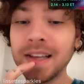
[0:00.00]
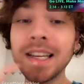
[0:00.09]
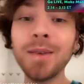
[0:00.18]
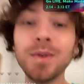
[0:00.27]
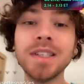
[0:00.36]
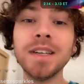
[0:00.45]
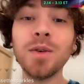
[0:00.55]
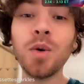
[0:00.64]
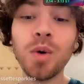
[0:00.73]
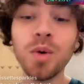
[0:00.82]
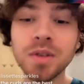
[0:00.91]
Has anyone
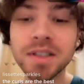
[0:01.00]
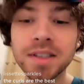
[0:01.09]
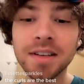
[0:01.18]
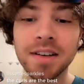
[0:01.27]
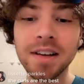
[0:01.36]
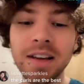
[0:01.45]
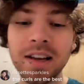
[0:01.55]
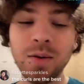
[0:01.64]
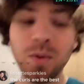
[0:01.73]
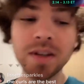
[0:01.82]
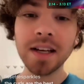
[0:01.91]
seen Holes?
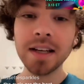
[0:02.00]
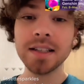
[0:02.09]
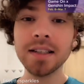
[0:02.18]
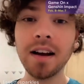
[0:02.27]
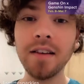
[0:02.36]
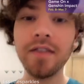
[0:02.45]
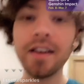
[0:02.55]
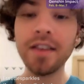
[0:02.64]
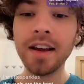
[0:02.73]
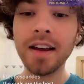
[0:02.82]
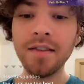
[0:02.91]
What's that stuff
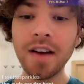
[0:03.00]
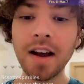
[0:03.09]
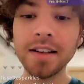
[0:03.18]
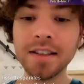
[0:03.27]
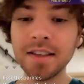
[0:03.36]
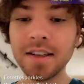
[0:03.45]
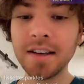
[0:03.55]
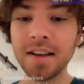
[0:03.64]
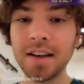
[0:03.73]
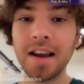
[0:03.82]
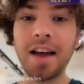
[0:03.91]
that they invent
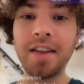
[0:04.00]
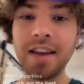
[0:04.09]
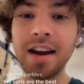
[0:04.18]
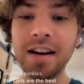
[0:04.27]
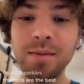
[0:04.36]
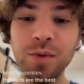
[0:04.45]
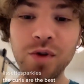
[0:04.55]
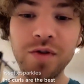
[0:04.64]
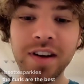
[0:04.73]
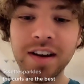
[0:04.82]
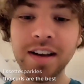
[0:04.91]
at the end of the
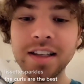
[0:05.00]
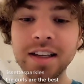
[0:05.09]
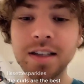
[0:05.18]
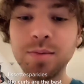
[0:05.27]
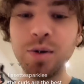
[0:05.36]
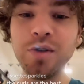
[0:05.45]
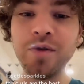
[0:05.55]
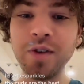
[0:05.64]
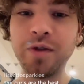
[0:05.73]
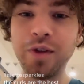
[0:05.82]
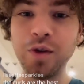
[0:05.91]
movie? Is it
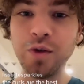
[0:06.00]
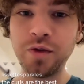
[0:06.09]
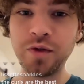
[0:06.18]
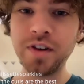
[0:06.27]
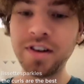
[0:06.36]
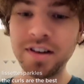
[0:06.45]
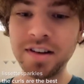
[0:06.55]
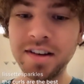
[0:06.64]
sploof or floof?